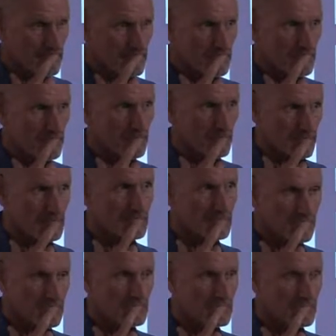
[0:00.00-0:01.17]
But it
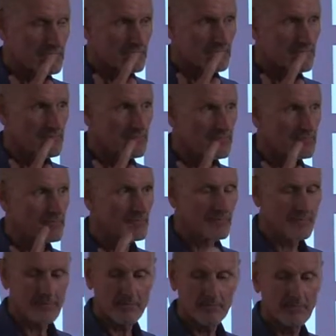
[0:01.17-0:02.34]
mm. looks like it's
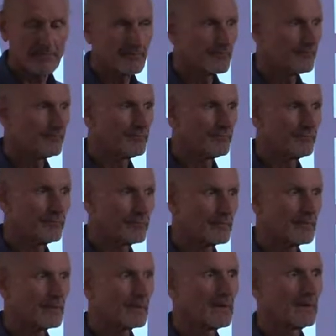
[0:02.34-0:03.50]
just not happening.
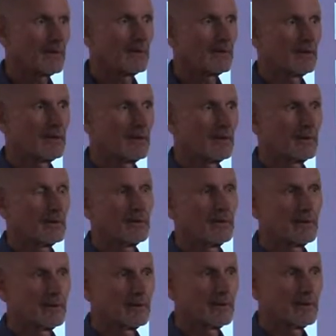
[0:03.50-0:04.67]
Like people still consume
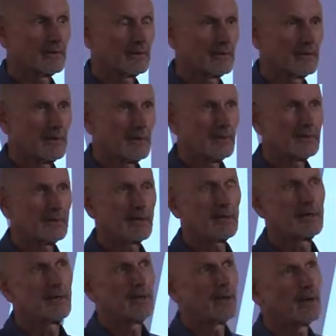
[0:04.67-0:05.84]
those things.
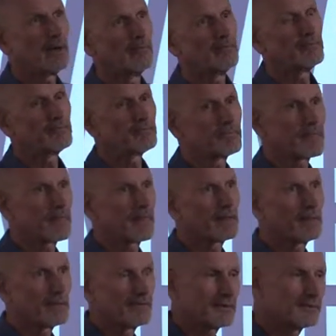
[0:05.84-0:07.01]
Yeah. Um,
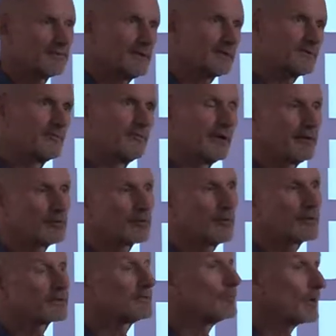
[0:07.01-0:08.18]
that, that's a really good
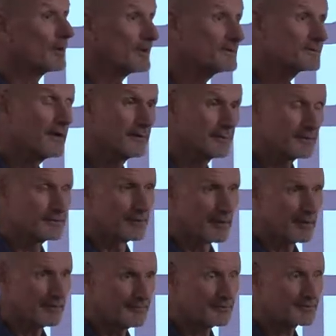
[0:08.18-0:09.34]
question. What is going to
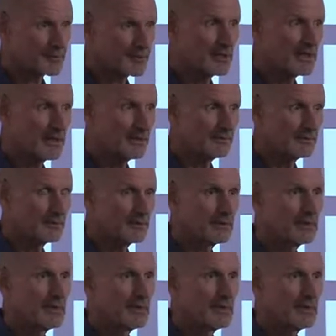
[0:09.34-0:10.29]
drive this change?